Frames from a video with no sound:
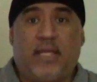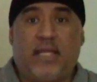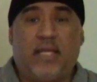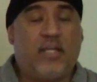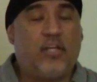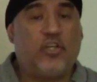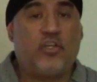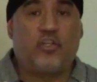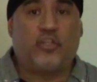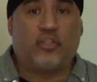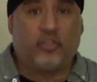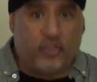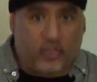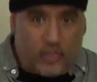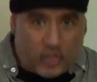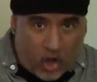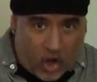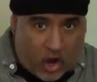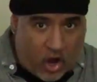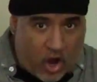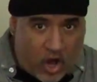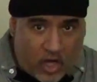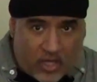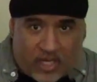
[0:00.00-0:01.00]
It looked
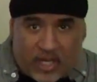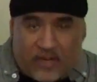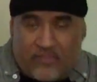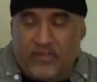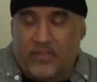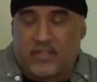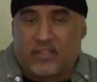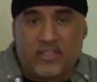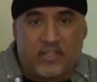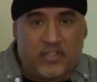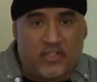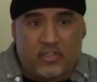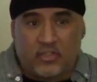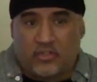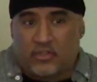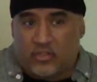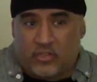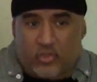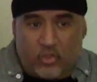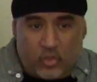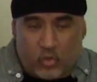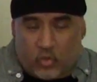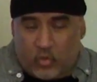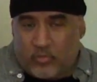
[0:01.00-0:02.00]
dark, everything
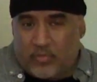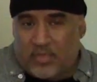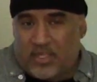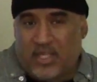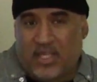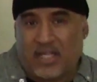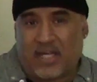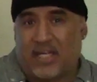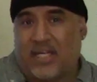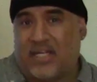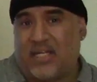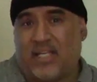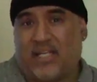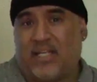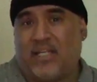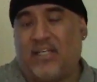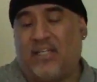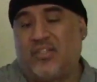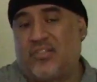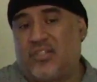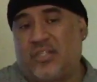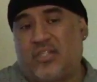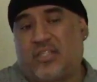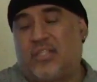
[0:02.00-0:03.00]
looked gloomy,
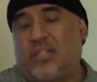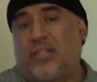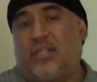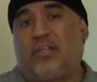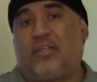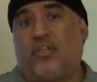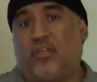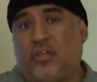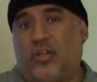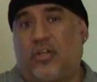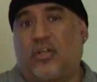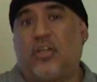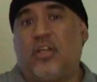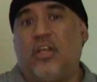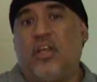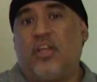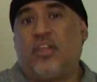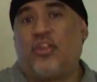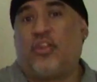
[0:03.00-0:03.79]
and it just didn't look